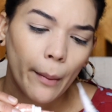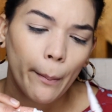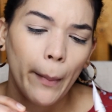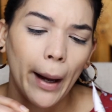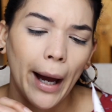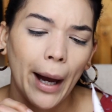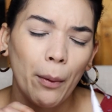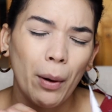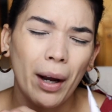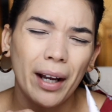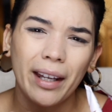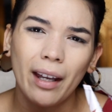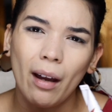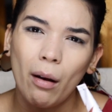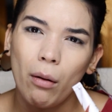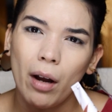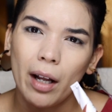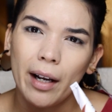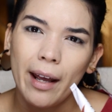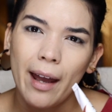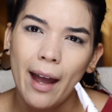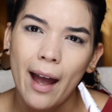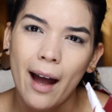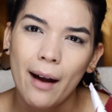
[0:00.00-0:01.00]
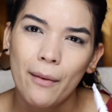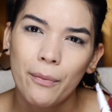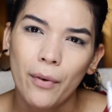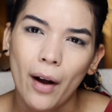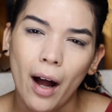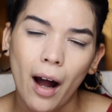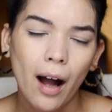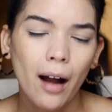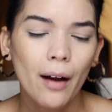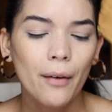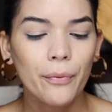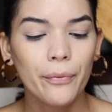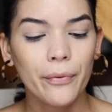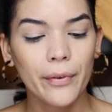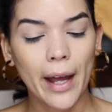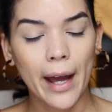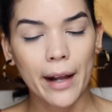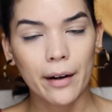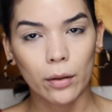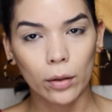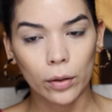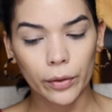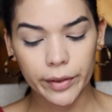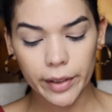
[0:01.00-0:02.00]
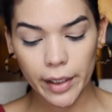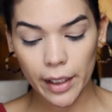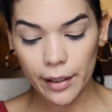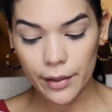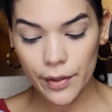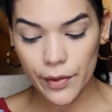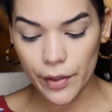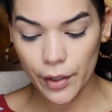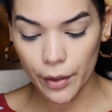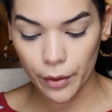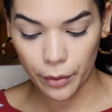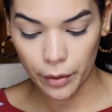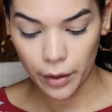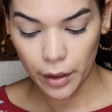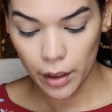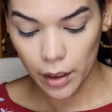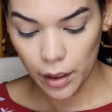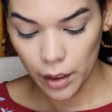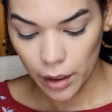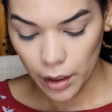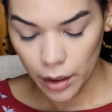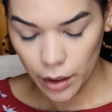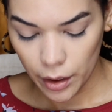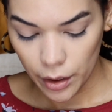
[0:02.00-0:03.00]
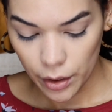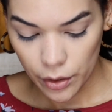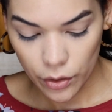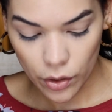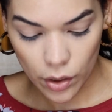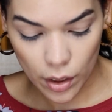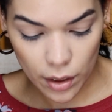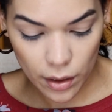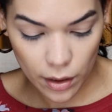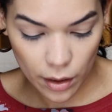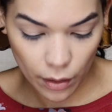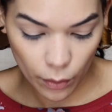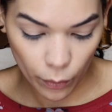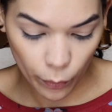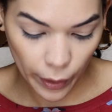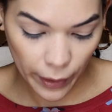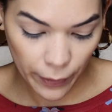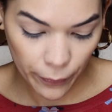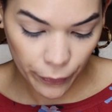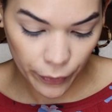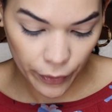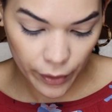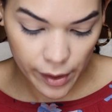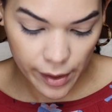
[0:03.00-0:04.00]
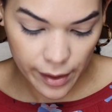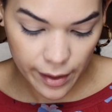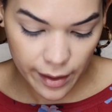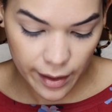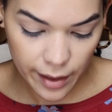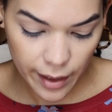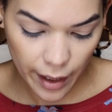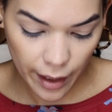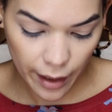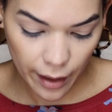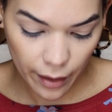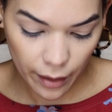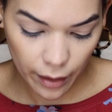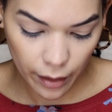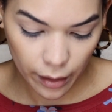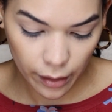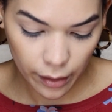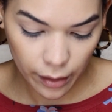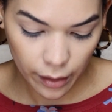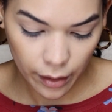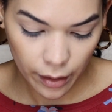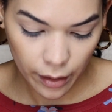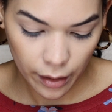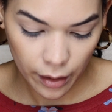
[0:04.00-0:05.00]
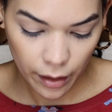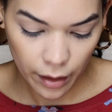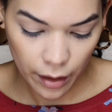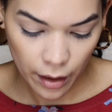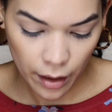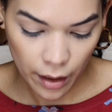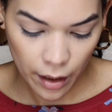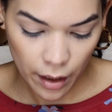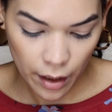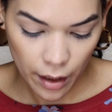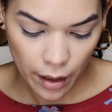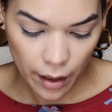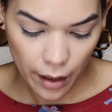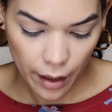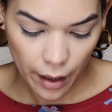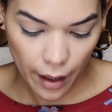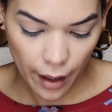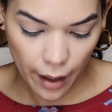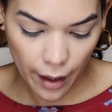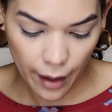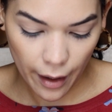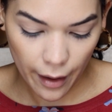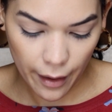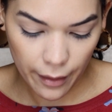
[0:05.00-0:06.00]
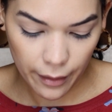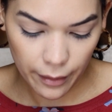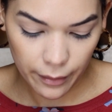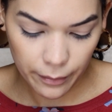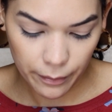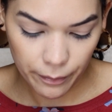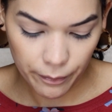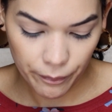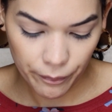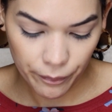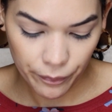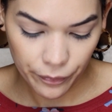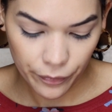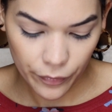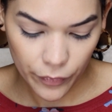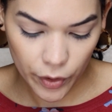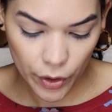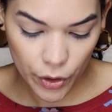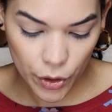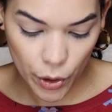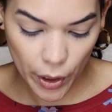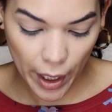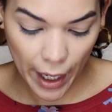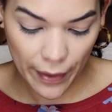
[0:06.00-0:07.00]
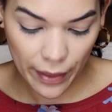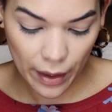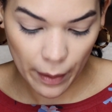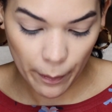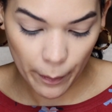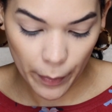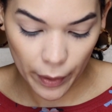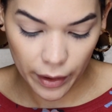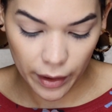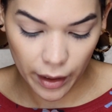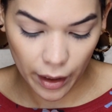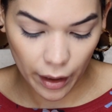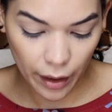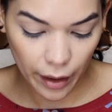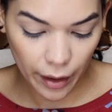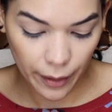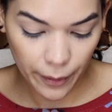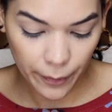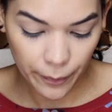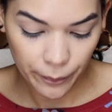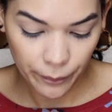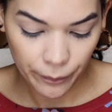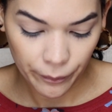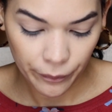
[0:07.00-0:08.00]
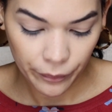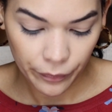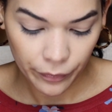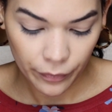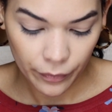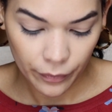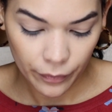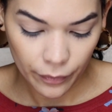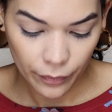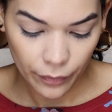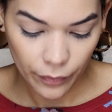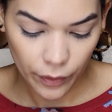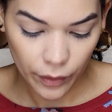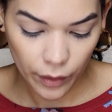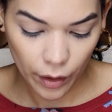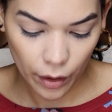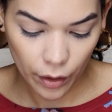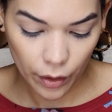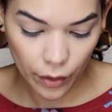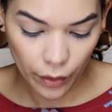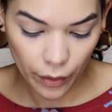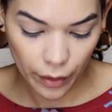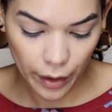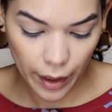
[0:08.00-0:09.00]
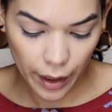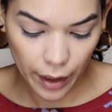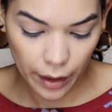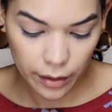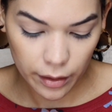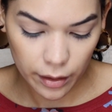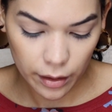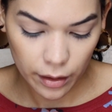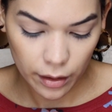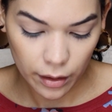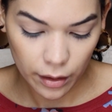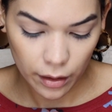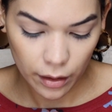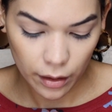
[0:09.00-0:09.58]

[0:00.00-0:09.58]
buy one, get one half off at Ulta. So just wait for a sale to try them, but they're great.